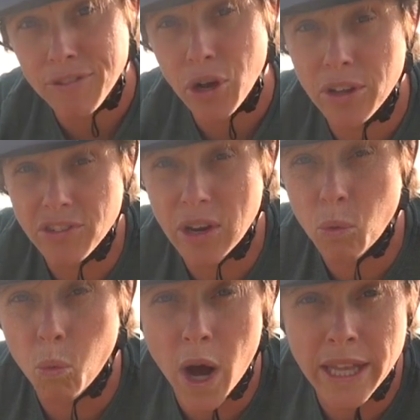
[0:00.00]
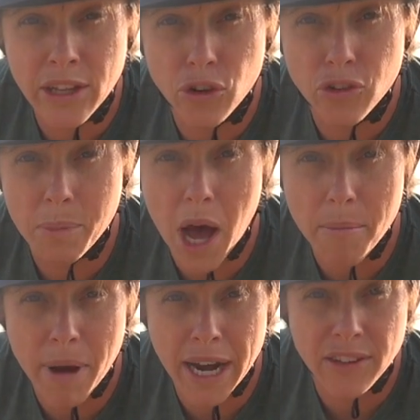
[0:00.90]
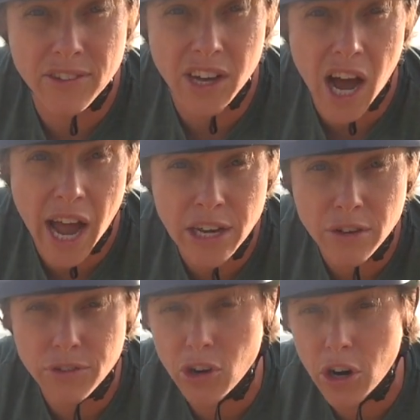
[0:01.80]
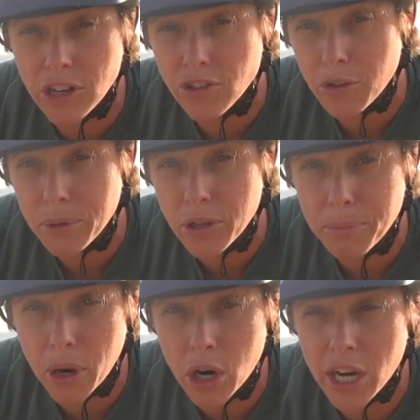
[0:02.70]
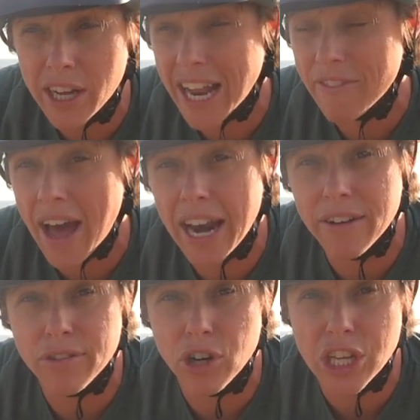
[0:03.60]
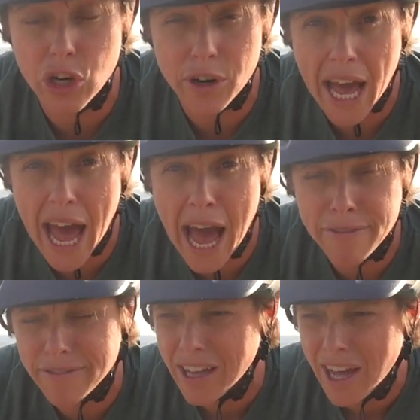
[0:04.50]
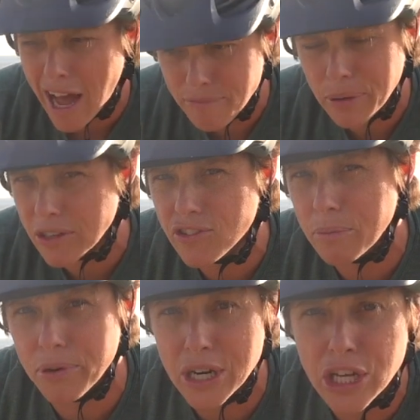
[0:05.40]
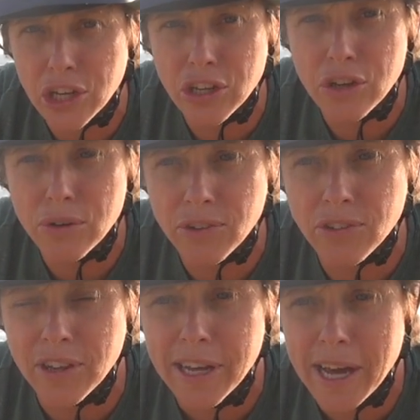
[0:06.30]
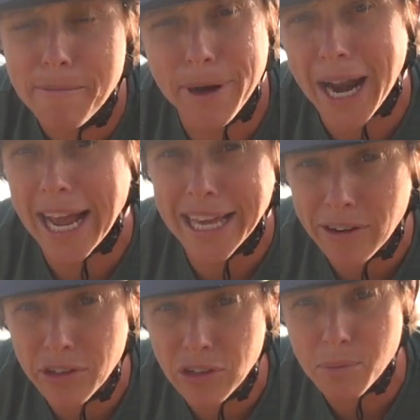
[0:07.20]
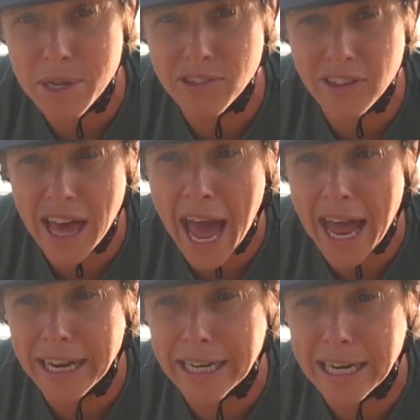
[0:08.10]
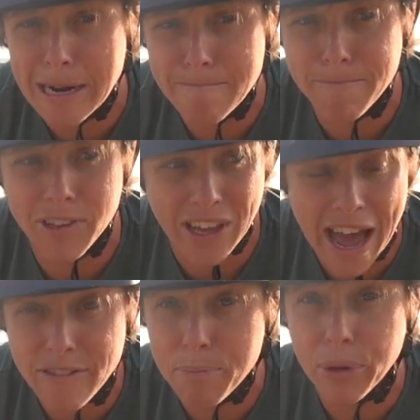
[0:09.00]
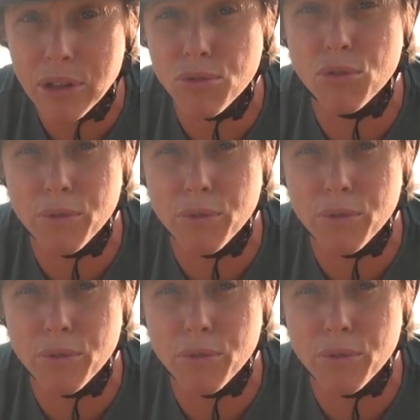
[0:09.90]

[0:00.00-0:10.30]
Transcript: noticed in one little spot, mine is kind of starting to pull apart. Again, I've had it for a 1.5 years. I've put it to pretty good use, but I can't really speak to that because I haven't put it through the